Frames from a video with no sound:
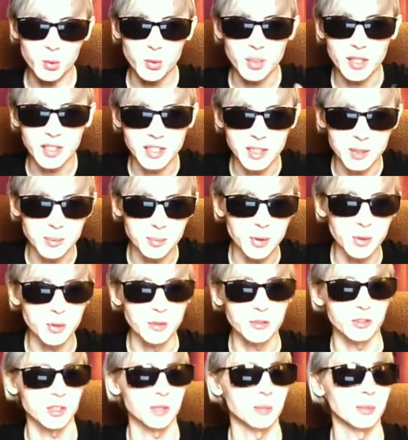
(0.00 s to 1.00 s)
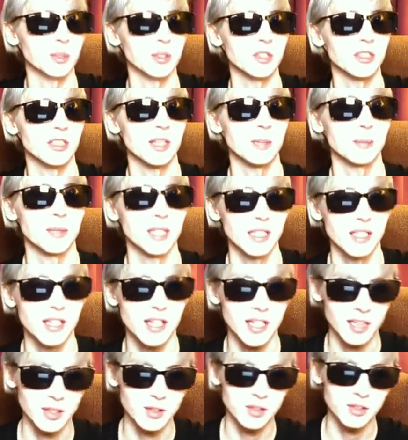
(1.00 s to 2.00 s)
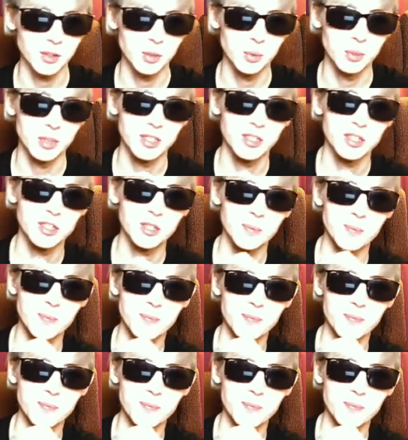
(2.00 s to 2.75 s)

Really beautifully put, Amin. Thank you so much.